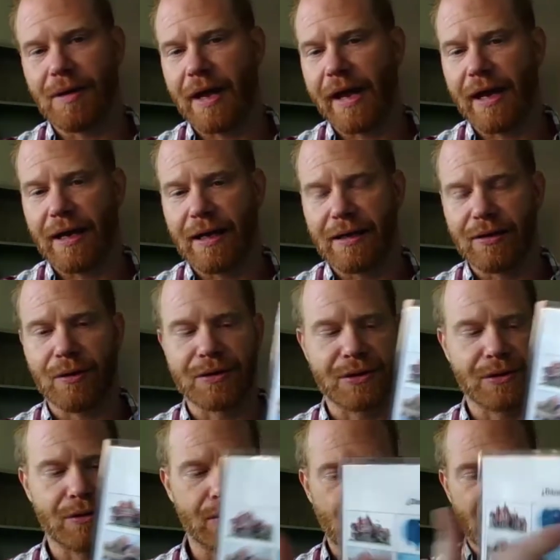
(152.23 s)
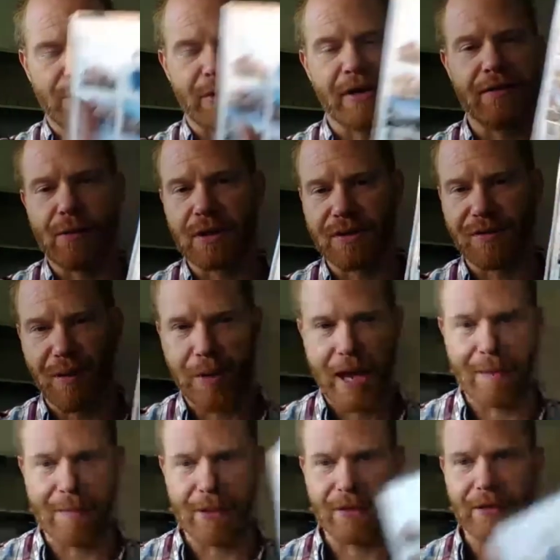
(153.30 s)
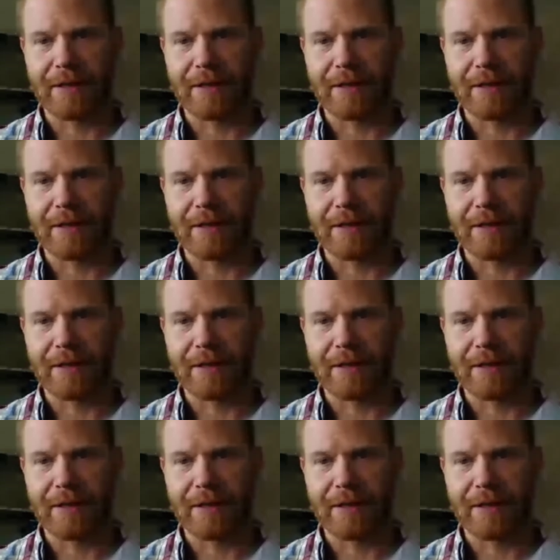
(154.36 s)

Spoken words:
and also reinforce vocabulary.